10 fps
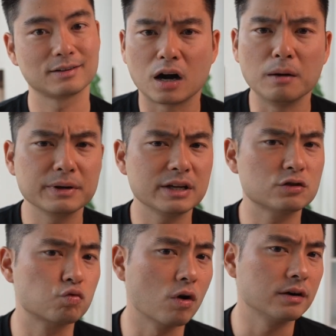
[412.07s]

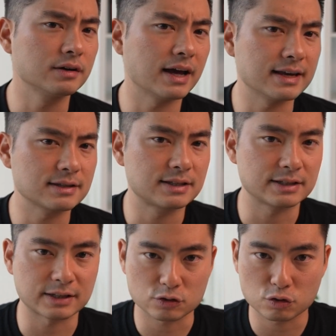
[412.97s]
Companies run as
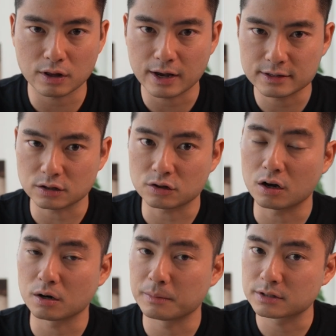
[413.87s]
decentralized
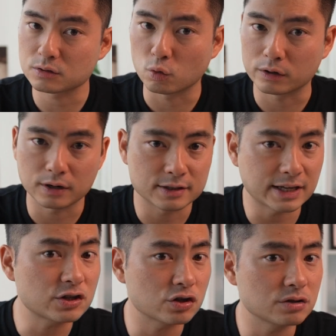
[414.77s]
autonomous
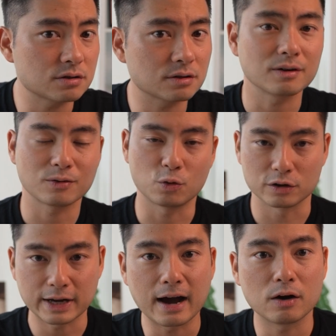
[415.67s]
organizations, or
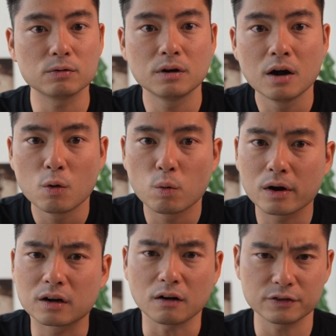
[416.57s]
DAO,
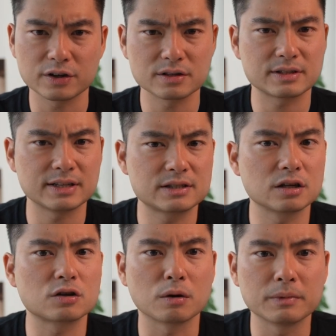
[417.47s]
where governance is
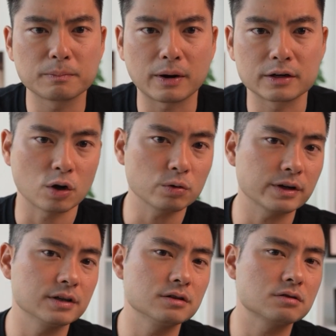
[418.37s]
determined by
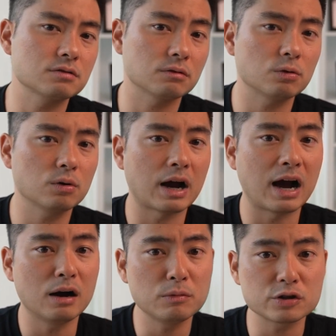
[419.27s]
tokens or
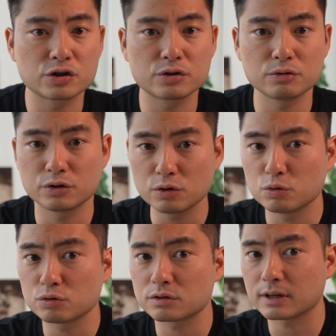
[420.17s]
how much you
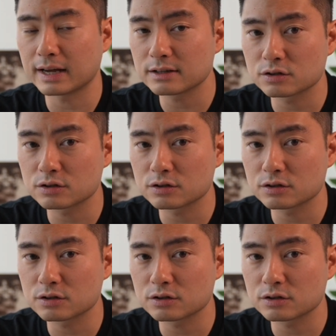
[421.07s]
use a